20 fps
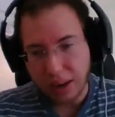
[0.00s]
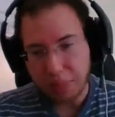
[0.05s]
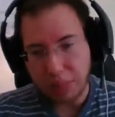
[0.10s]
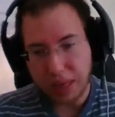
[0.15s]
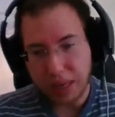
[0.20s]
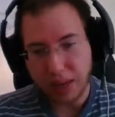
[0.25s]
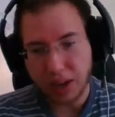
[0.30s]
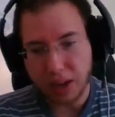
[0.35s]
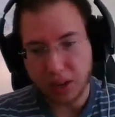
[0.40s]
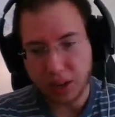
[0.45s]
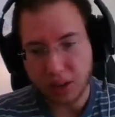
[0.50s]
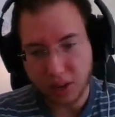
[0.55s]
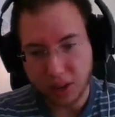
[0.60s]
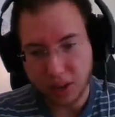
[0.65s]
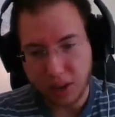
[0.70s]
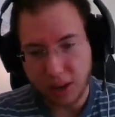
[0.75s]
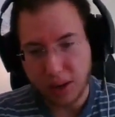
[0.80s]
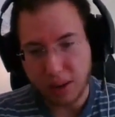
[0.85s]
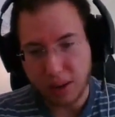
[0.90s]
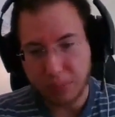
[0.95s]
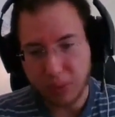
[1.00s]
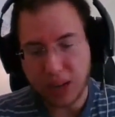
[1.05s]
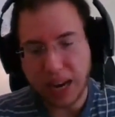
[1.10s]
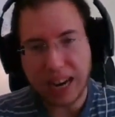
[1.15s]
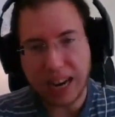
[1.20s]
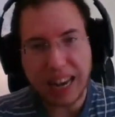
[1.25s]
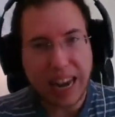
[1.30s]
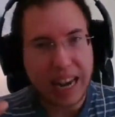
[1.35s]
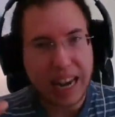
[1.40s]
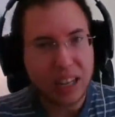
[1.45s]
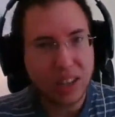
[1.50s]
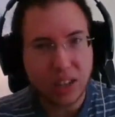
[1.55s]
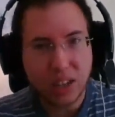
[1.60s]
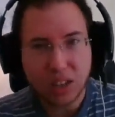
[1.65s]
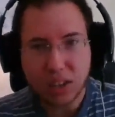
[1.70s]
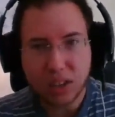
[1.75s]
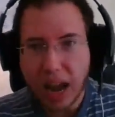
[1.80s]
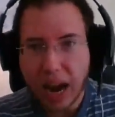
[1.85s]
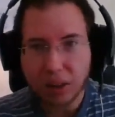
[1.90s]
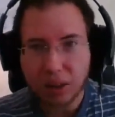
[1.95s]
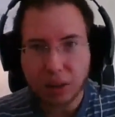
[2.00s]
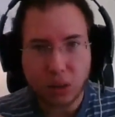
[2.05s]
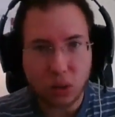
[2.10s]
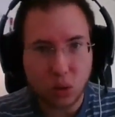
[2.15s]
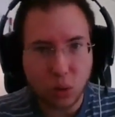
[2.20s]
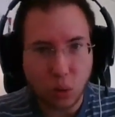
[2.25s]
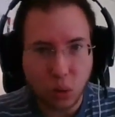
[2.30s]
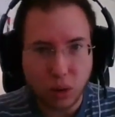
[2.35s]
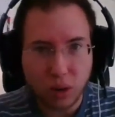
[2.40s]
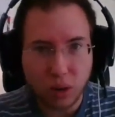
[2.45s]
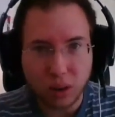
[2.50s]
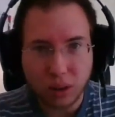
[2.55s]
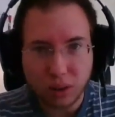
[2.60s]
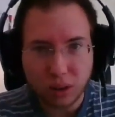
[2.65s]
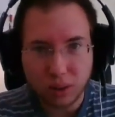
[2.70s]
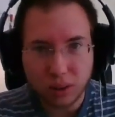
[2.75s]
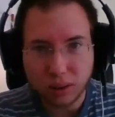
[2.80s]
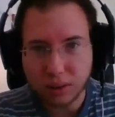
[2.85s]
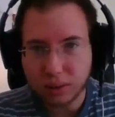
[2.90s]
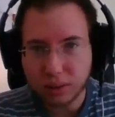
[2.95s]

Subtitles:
because you got agents knocked on the door